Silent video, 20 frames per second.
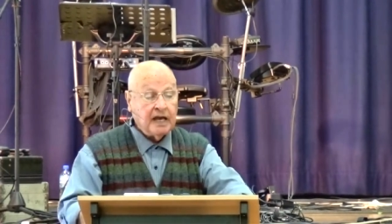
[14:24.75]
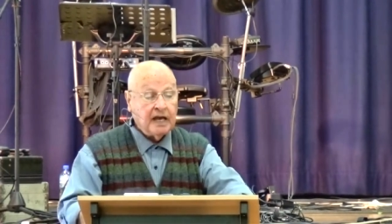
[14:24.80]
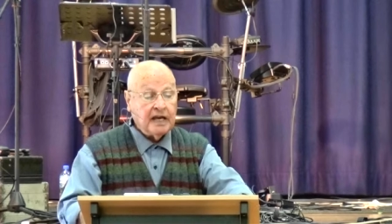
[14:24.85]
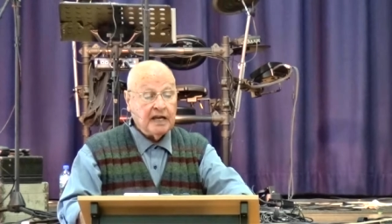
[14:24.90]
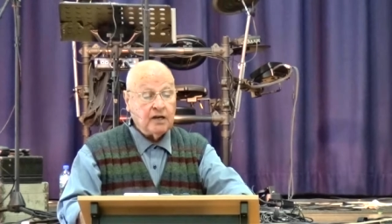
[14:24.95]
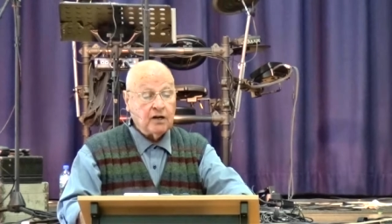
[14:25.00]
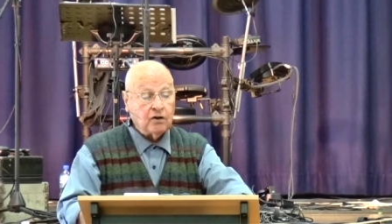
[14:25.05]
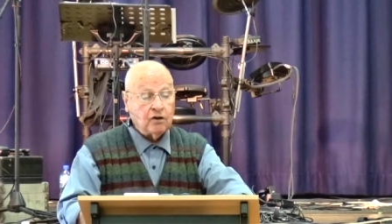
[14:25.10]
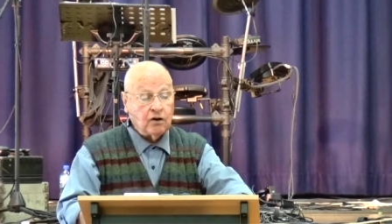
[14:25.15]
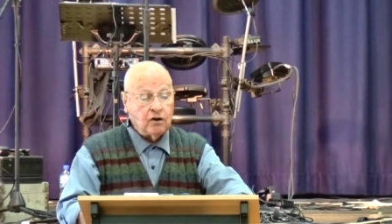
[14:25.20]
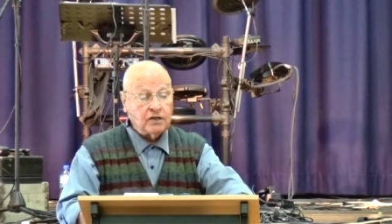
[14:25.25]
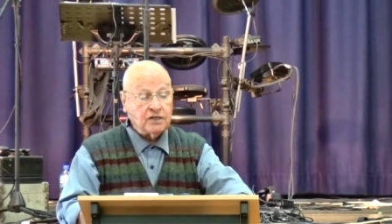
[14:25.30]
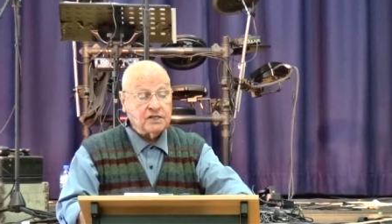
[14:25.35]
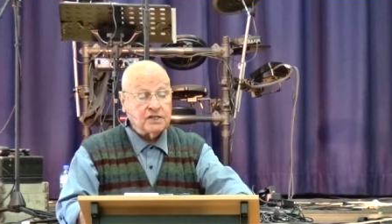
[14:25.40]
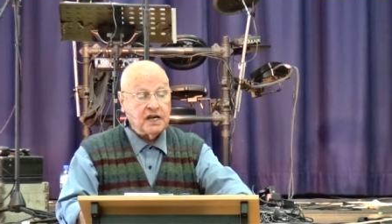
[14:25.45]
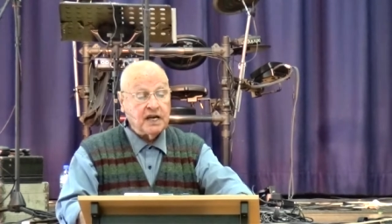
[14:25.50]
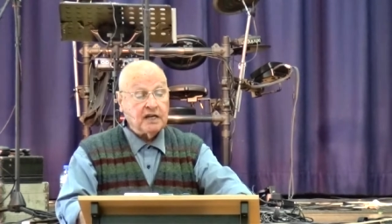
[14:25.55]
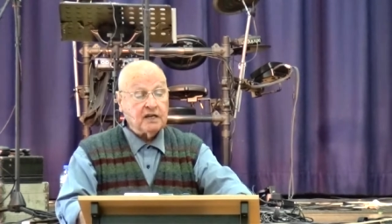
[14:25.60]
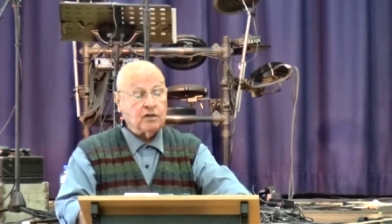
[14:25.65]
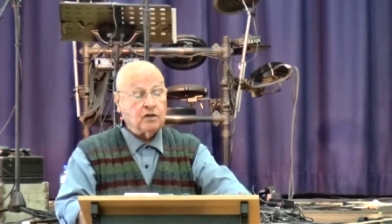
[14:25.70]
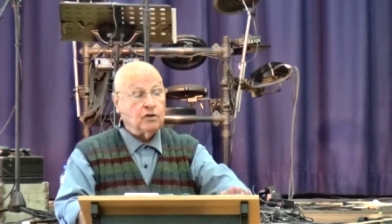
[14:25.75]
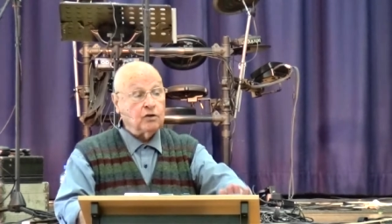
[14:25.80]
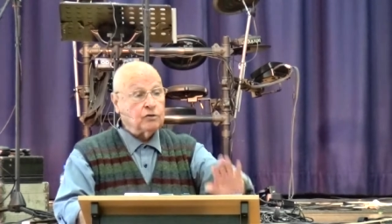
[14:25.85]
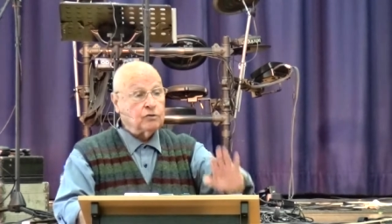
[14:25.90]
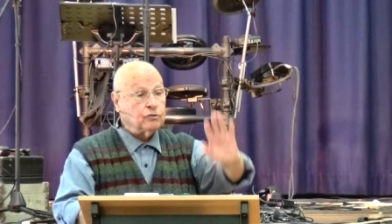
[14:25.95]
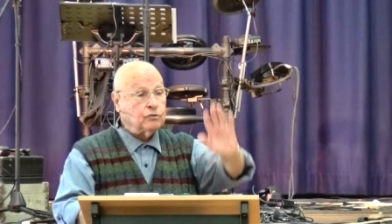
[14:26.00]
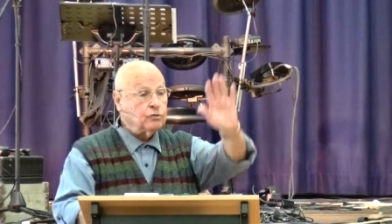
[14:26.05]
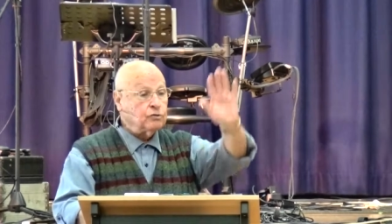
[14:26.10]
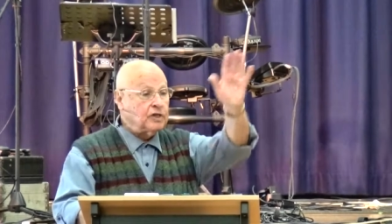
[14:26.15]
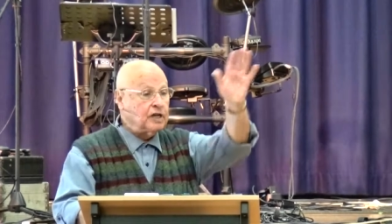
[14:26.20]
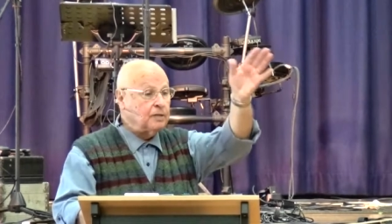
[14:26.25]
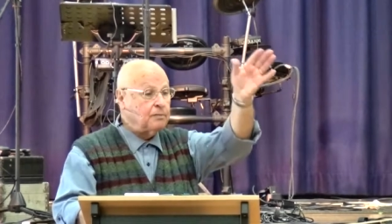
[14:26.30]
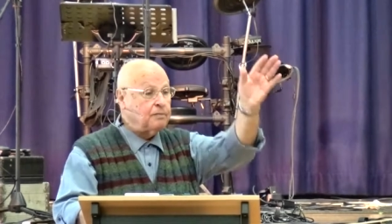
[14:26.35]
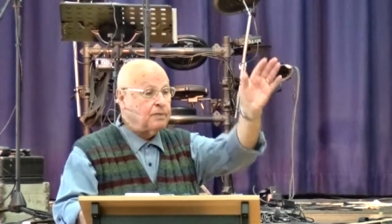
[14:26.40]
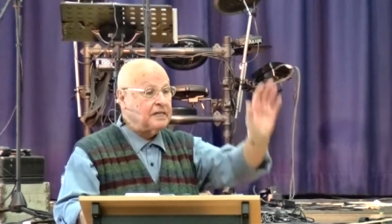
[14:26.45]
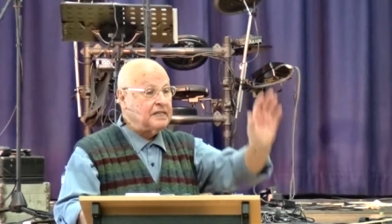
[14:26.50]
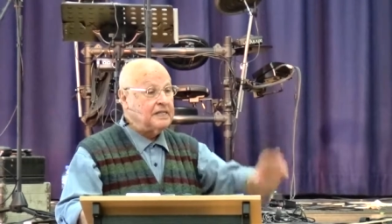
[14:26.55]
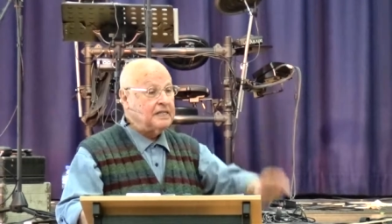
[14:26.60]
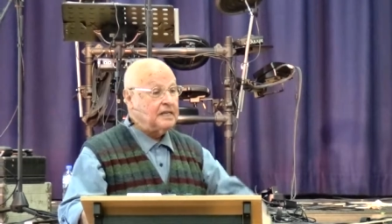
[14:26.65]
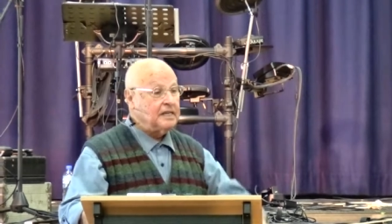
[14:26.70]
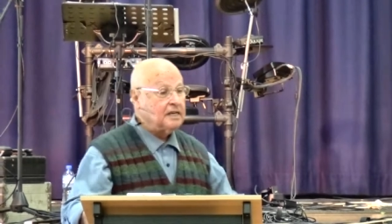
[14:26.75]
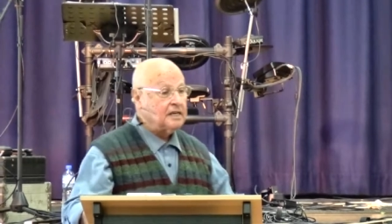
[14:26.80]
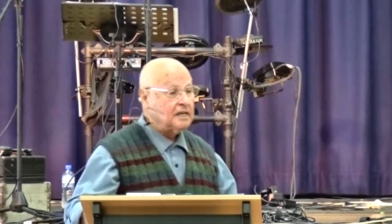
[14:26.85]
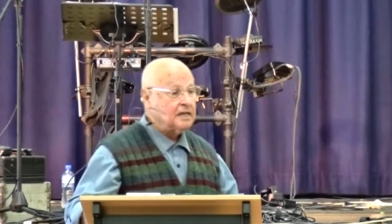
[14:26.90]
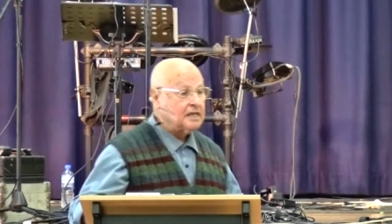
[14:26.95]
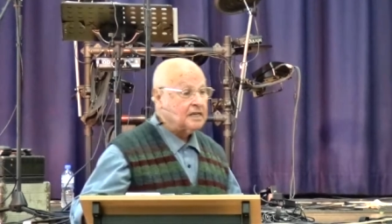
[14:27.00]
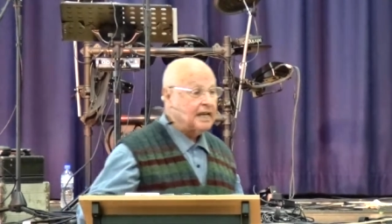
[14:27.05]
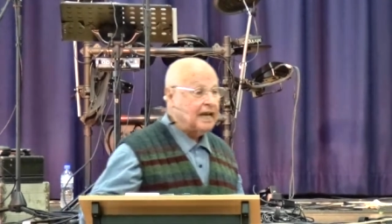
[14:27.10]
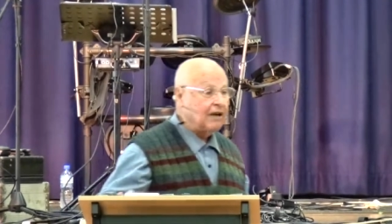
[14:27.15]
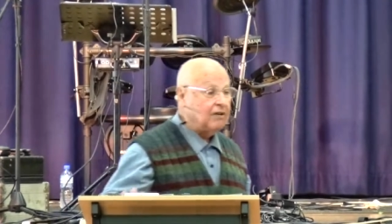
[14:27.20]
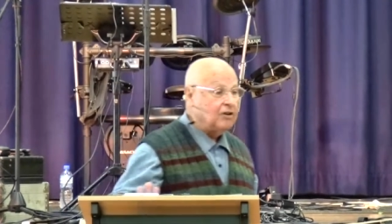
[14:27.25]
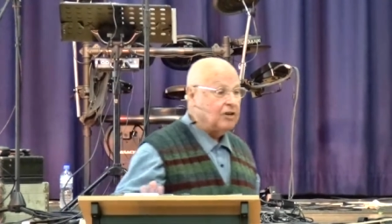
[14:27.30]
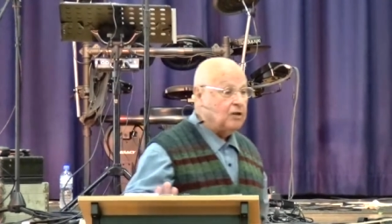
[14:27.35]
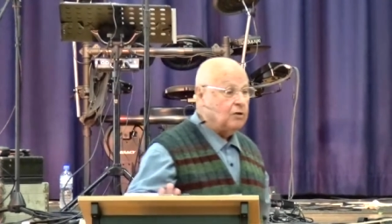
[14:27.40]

And the Lord said, Go to that particular town.